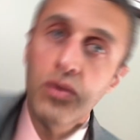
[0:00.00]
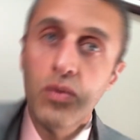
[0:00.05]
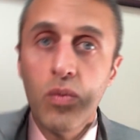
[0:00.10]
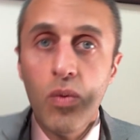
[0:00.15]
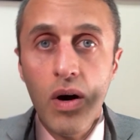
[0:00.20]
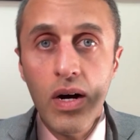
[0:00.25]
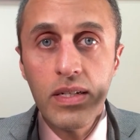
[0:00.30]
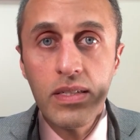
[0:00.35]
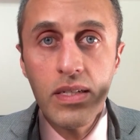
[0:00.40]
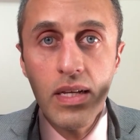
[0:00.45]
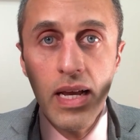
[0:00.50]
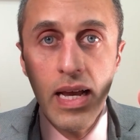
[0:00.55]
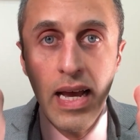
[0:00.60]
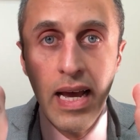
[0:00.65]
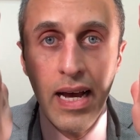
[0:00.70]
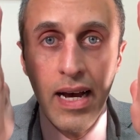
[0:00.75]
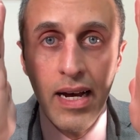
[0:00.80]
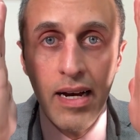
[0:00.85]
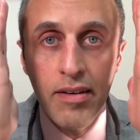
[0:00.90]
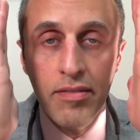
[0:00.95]
want to
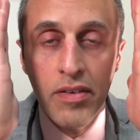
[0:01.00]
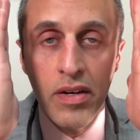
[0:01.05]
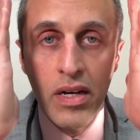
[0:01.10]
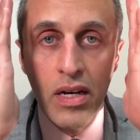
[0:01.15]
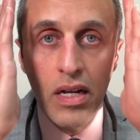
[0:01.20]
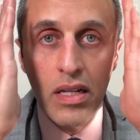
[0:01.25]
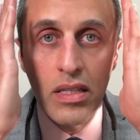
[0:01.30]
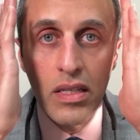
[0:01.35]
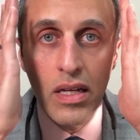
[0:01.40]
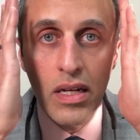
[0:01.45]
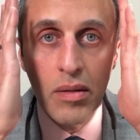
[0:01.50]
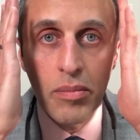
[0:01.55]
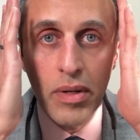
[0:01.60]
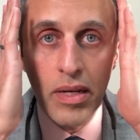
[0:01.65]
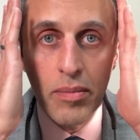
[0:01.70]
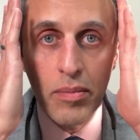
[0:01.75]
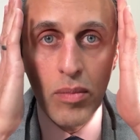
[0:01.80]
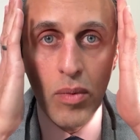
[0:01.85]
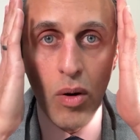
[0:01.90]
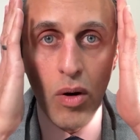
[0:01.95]
have a little bit
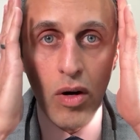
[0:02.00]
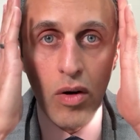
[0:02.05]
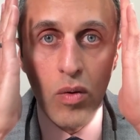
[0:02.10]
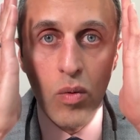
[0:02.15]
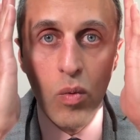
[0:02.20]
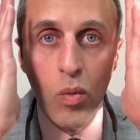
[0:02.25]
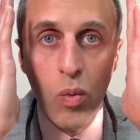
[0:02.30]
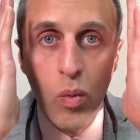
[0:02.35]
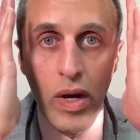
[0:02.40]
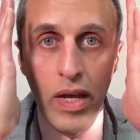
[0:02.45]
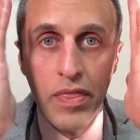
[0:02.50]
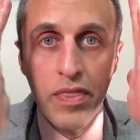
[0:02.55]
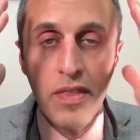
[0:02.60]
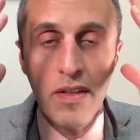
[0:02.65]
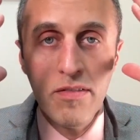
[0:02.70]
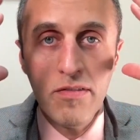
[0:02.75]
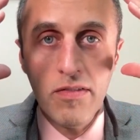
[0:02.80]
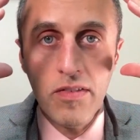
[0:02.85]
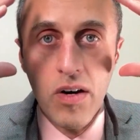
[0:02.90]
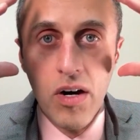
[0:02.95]
more width
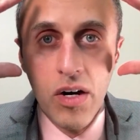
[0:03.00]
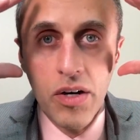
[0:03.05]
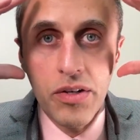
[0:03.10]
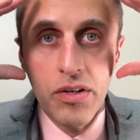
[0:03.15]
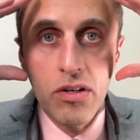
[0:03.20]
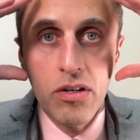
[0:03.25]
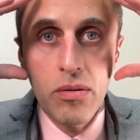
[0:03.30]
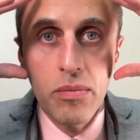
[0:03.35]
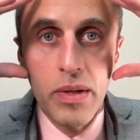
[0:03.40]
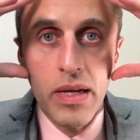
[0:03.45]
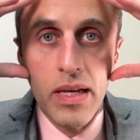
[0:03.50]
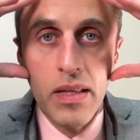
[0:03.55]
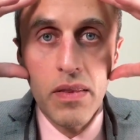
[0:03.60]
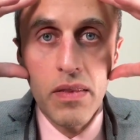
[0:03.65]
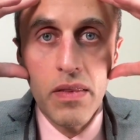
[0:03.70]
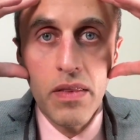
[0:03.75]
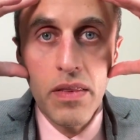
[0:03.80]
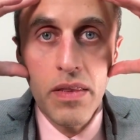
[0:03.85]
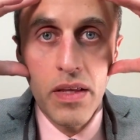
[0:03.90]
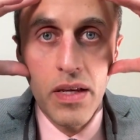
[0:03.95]
and volume
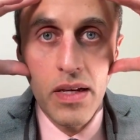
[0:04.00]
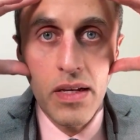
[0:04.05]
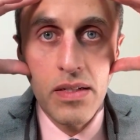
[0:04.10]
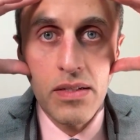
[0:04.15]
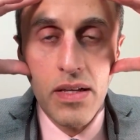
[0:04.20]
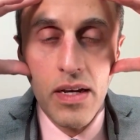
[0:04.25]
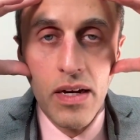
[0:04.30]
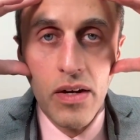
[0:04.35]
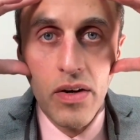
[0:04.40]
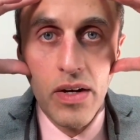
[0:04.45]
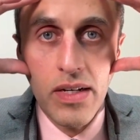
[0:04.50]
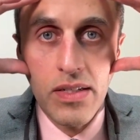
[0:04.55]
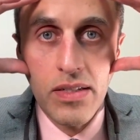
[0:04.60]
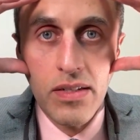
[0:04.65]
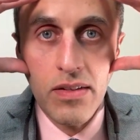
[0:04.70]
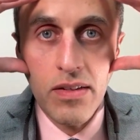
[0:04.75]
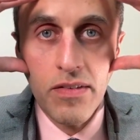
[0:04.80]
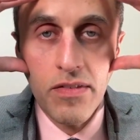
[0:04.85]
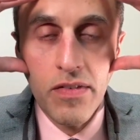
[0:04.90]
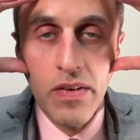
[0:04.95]
in these areas
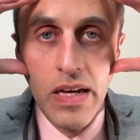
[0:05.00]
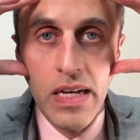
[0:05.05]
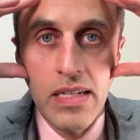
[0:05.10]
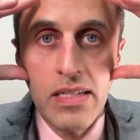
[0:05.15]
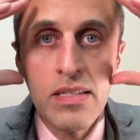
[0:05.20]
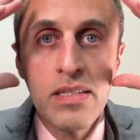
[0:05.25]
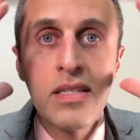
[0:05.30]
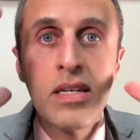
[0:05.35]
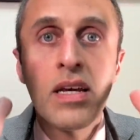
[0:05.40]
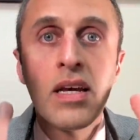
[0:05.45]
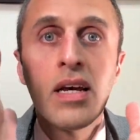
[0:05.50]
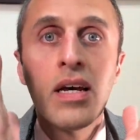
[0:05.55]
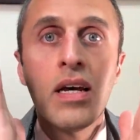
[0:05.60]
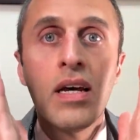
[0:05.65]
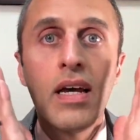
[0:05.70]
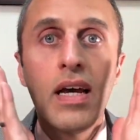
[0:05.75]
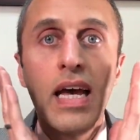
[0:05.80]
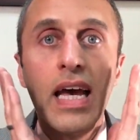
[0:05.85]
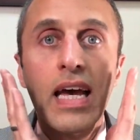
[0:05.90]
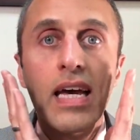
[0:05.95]
of the face,
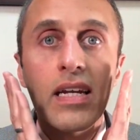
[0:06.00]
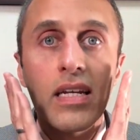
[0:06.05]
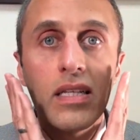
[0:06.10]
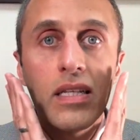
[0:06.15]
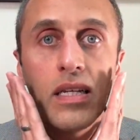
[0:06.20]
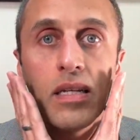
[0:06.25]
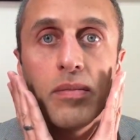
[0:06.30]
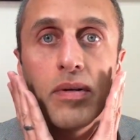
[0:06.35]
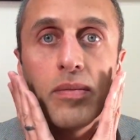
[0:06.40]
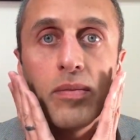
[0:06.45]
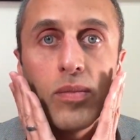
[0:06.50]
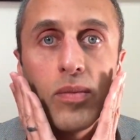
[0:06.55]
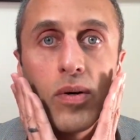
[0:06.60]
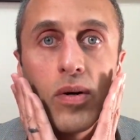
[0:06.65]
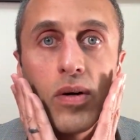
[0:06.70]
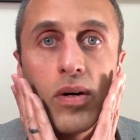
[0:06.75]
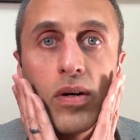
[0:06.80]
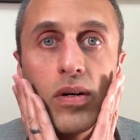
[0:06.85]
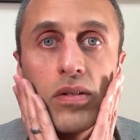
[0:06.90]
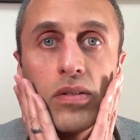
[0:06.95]
and a little bit
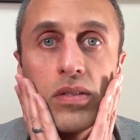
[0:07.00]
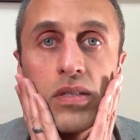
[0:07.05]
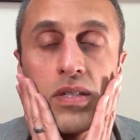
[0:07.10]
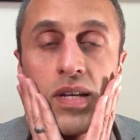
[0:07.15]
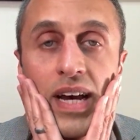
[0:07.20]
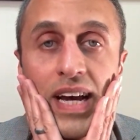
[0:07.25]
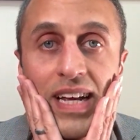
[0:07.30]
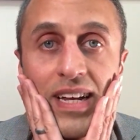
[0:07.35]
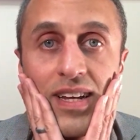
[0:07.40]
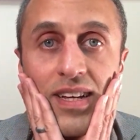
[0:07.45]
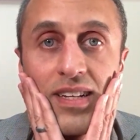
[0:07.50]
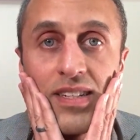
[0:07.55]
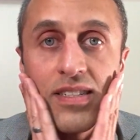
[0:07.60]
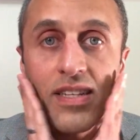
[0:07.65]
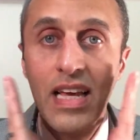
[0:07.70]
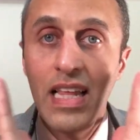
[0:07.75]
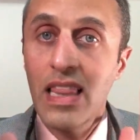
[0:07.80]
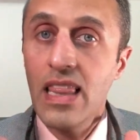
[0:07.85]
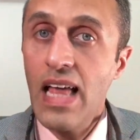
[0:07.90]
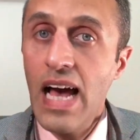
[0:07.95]
more tightness
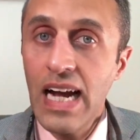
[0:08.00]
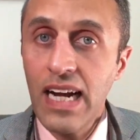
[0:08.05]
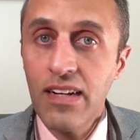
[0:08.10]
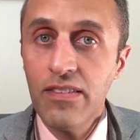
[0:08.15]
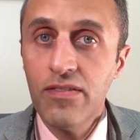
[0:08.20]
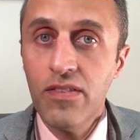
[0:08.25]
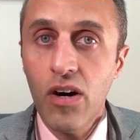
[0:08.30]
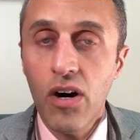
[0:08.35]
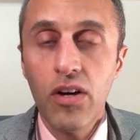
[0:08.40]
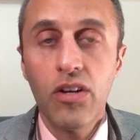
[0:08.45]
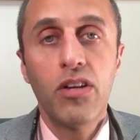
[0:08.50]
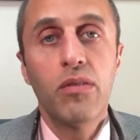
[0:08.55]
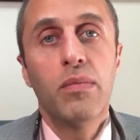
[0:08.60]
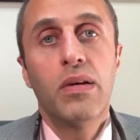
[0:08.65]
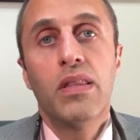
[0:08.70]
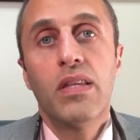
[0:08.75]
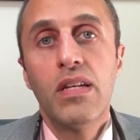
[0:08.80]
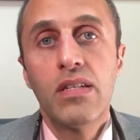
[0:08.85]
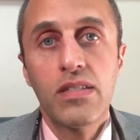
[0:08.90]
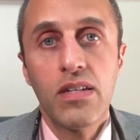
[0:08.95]
and lack of volume
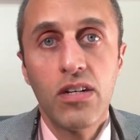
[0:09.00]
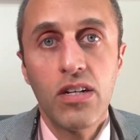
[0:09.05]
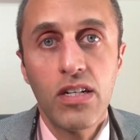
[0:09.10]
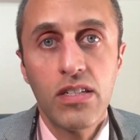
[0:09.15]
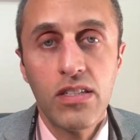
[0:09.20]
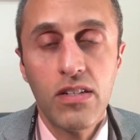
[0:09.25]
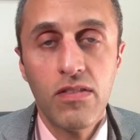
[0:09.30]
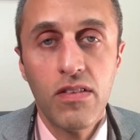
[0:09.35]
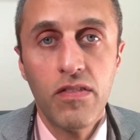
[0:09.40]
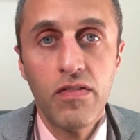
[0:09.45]
in these areas of the